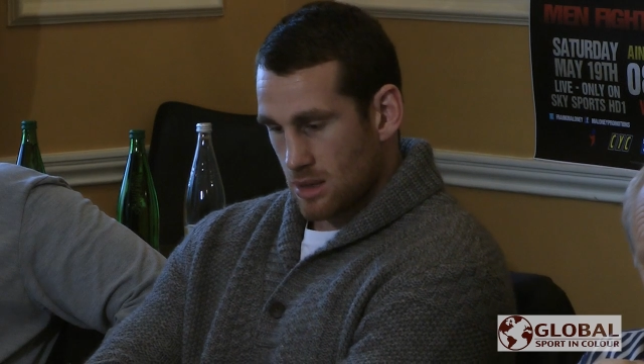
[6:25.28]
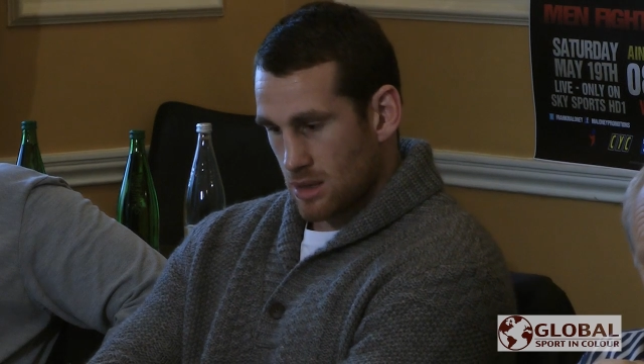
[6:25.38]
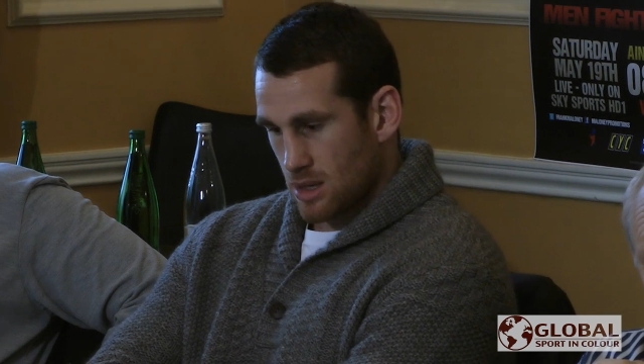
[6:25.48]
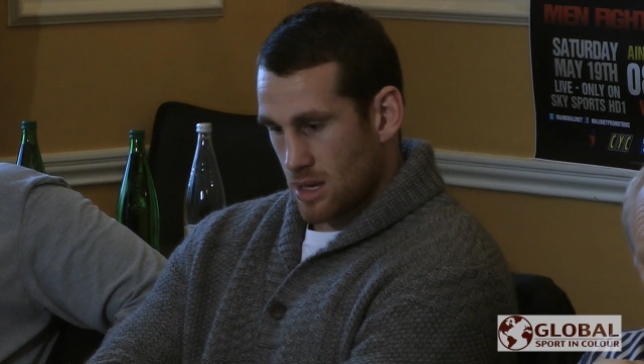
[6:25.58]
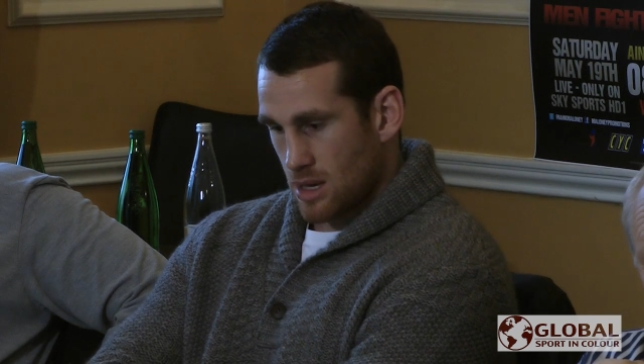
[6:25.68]

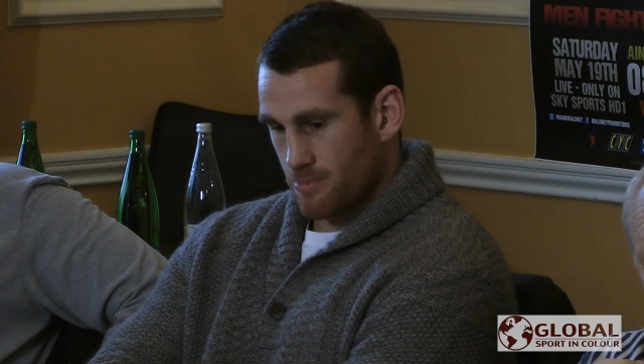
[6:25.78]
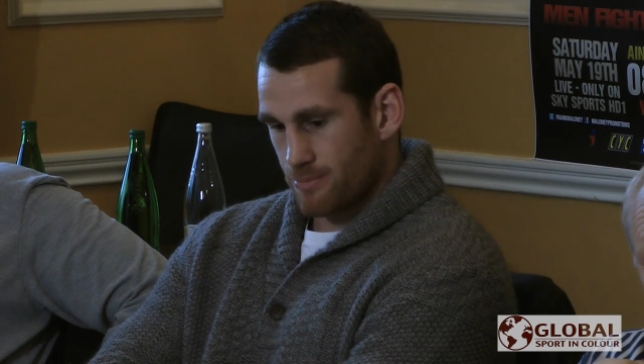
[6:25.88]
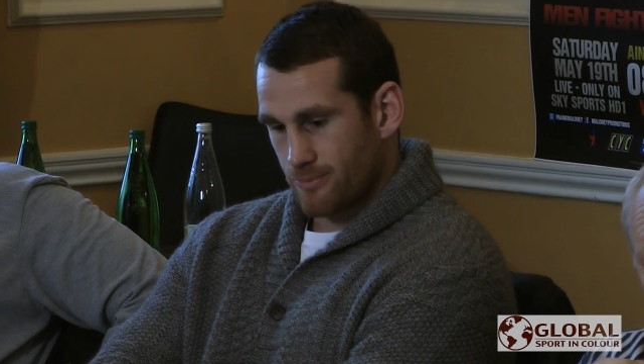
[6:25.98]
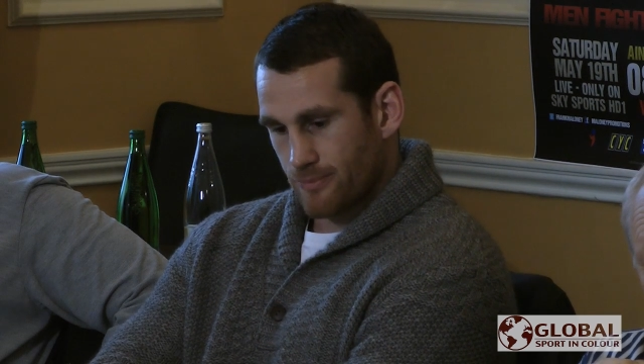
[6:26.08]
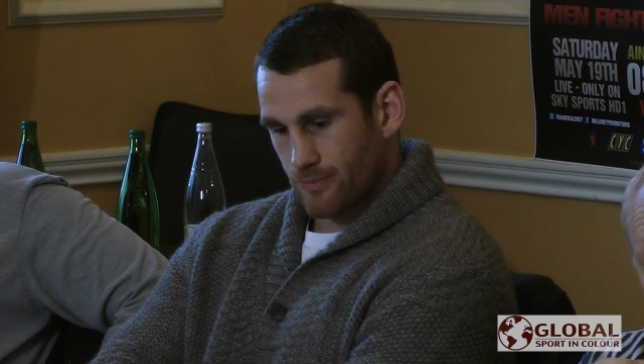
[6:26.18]
You
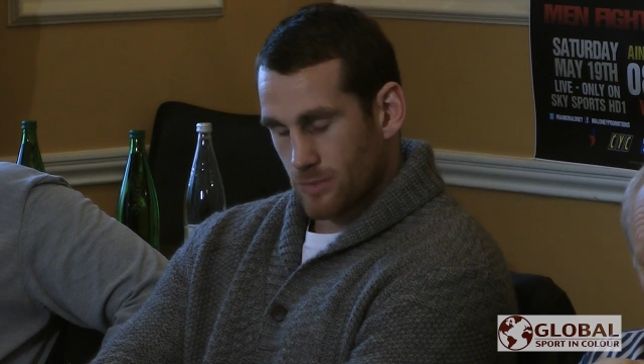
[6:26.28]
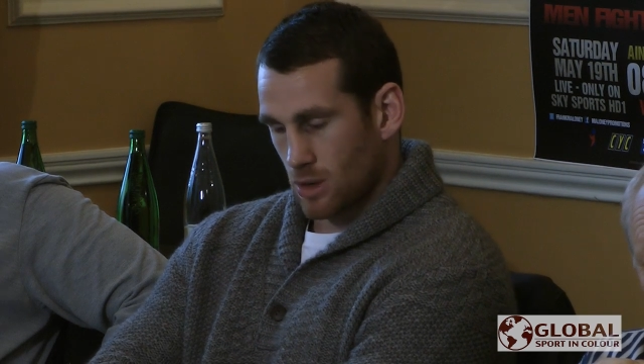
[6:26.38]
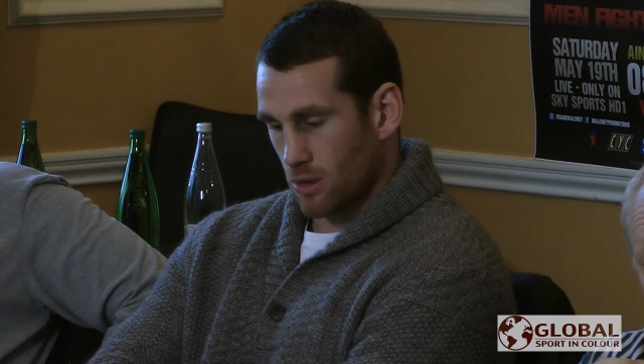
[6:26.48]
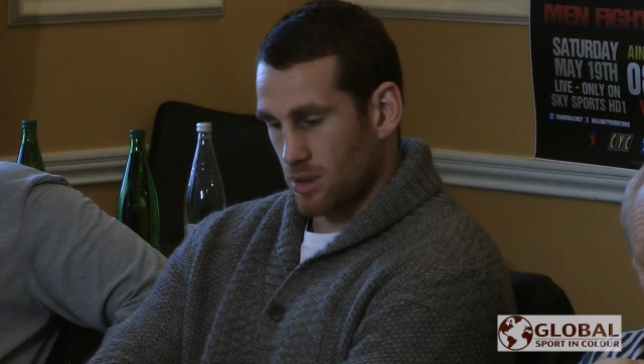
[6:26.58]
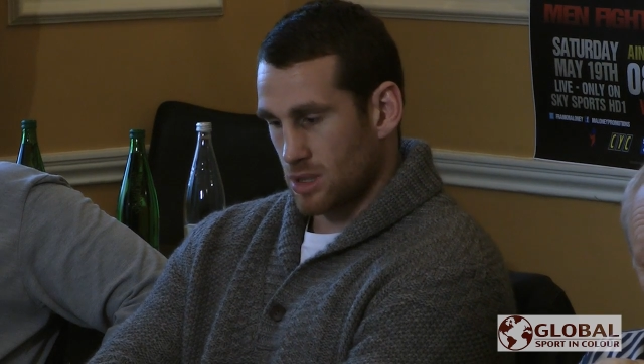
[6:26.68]

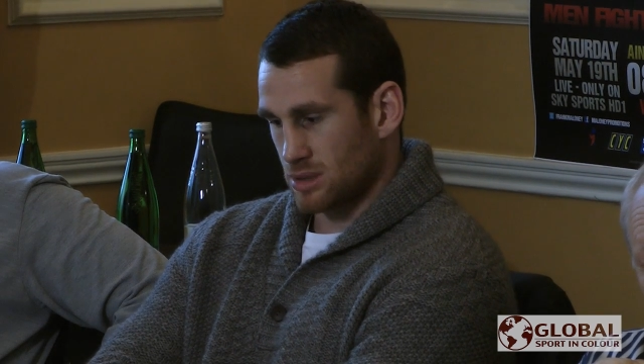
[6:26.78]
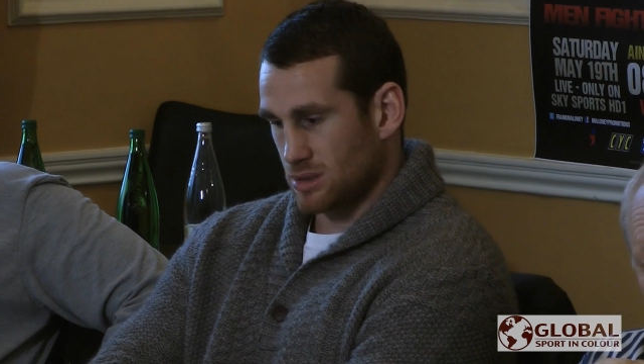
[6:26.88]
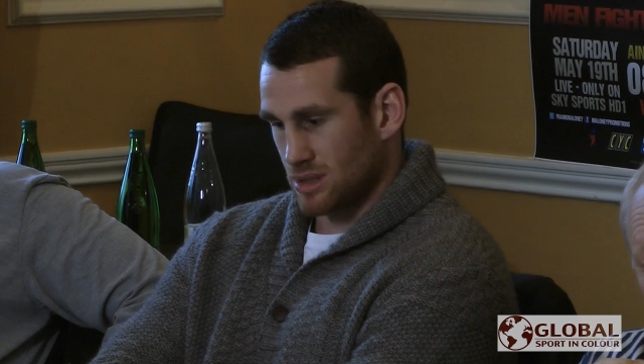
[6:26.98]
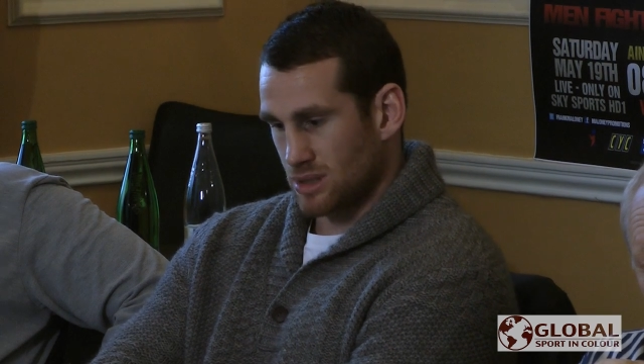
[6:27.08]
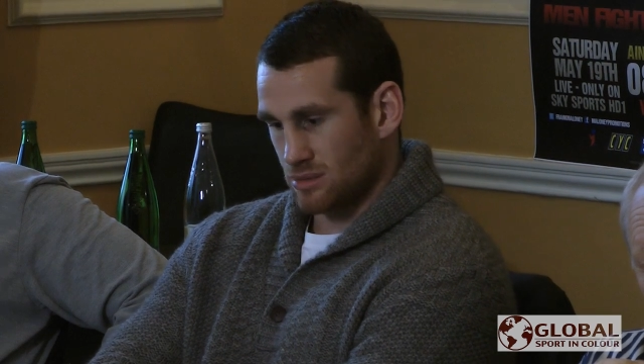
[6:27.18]
know,
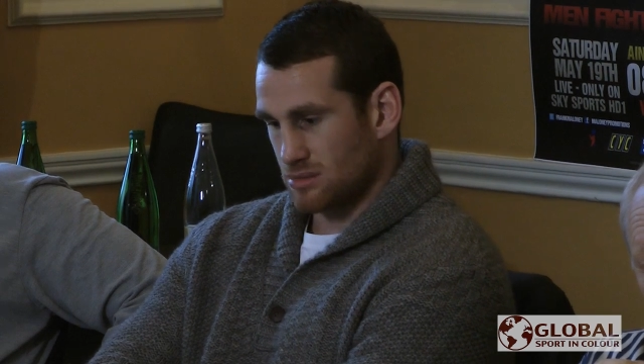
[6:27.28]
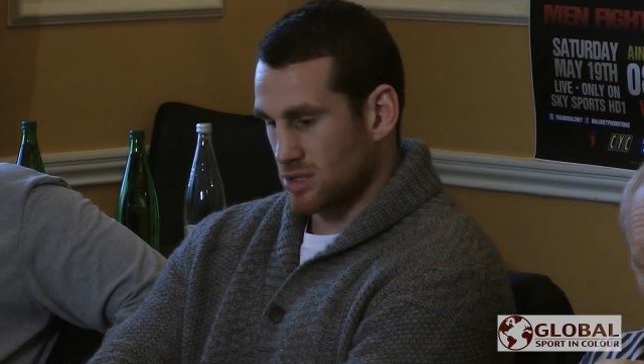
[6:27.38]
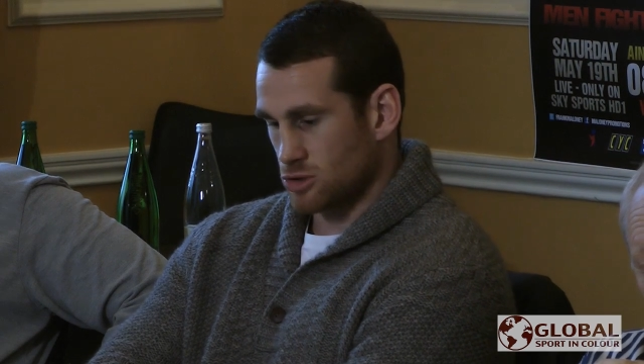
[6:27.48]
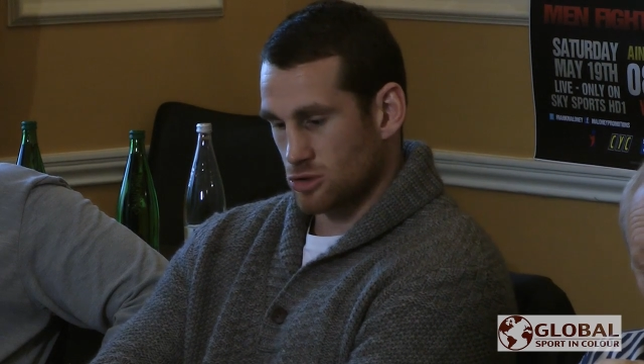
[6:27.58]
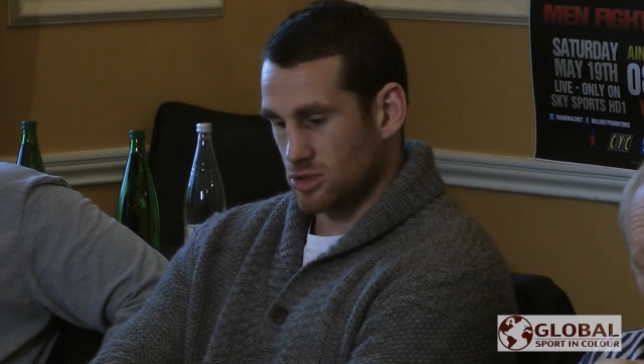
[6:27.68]

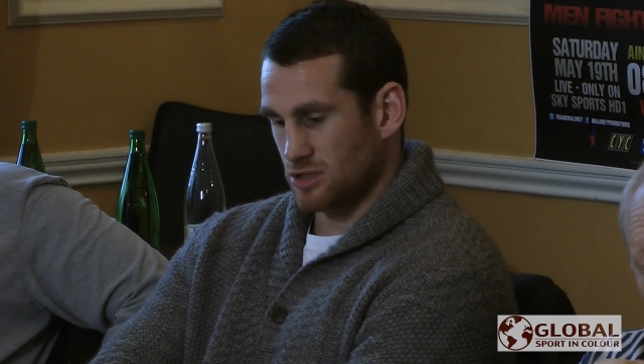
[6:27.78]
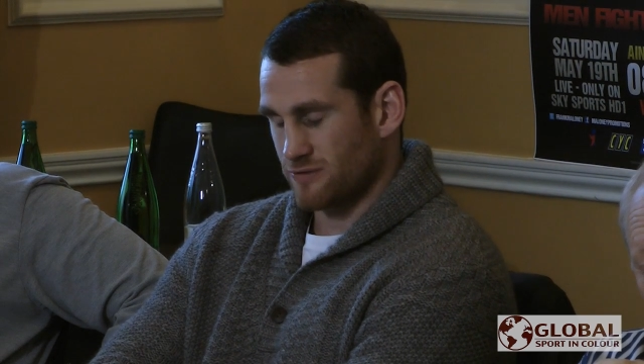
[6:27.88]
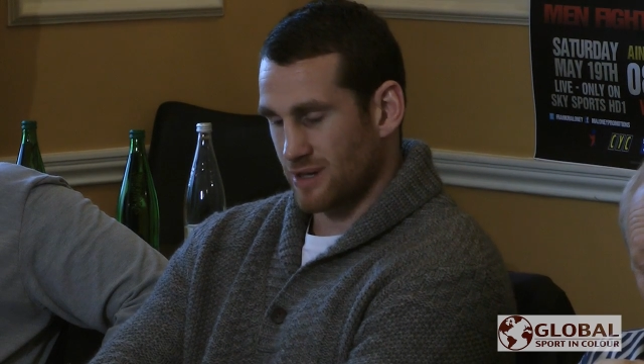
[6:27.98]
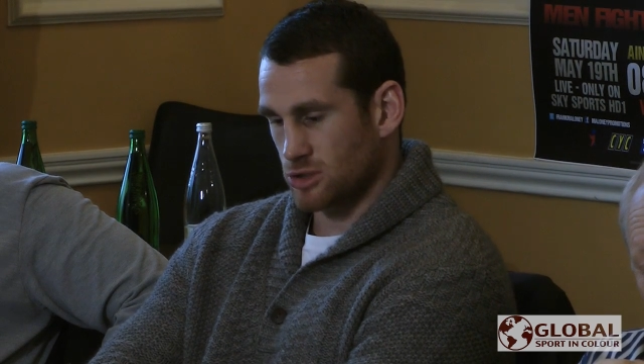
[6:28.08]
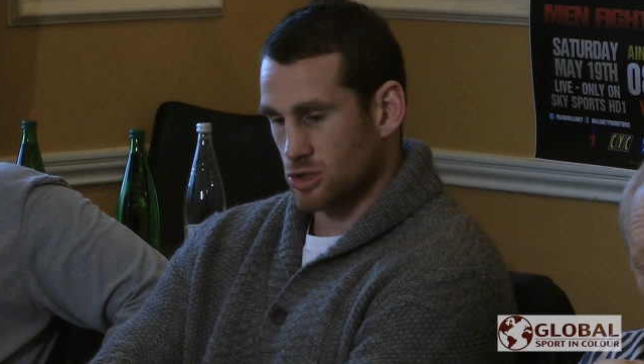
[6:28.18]
it's just each
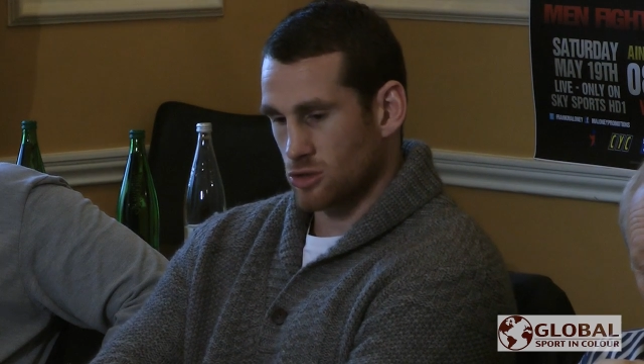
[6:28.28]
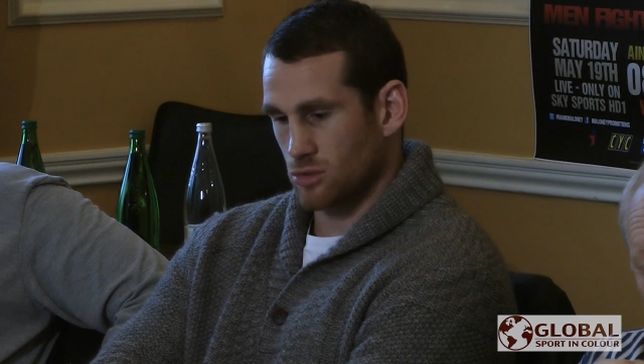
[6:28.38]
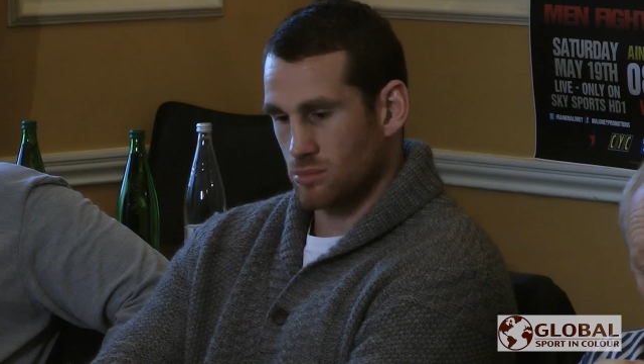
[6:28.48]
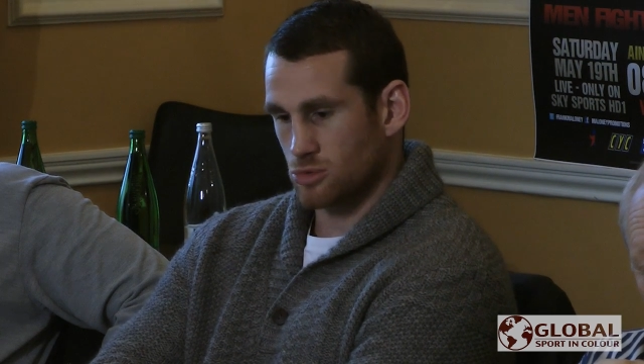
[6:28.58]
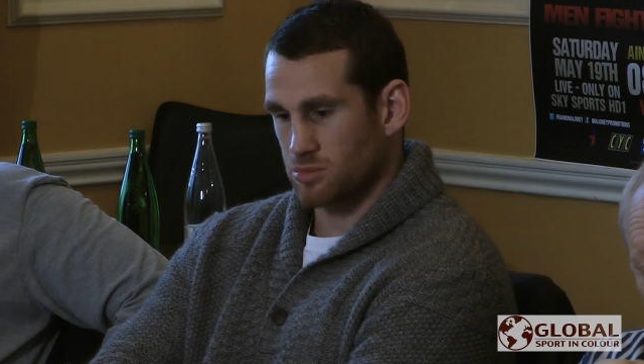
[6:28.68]
fight as it
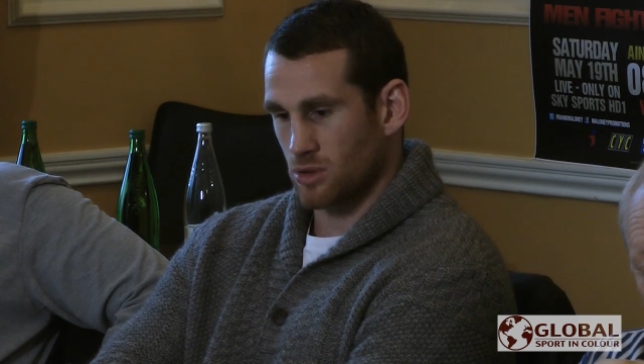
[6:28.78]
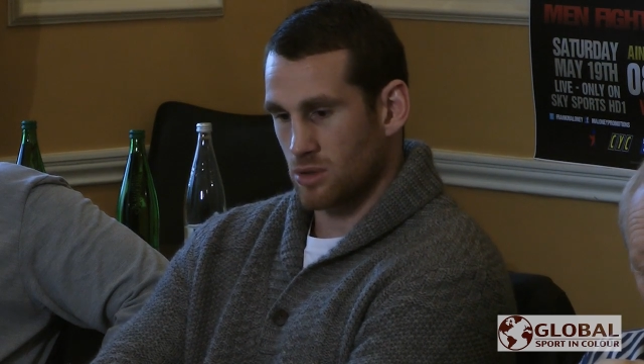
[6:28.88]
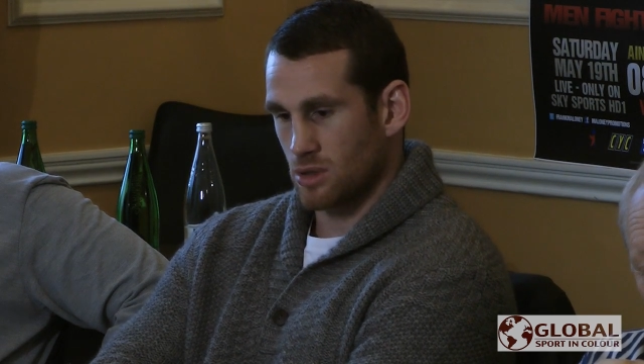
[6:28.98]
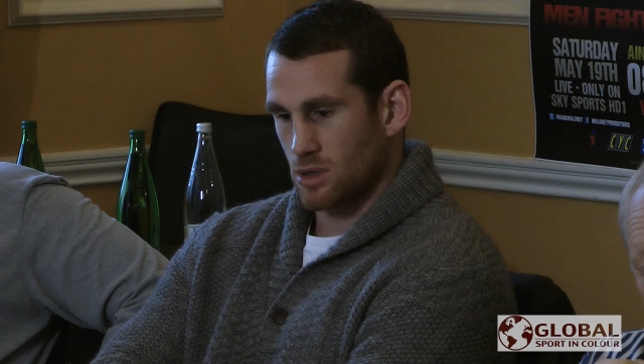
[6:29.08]
comes. But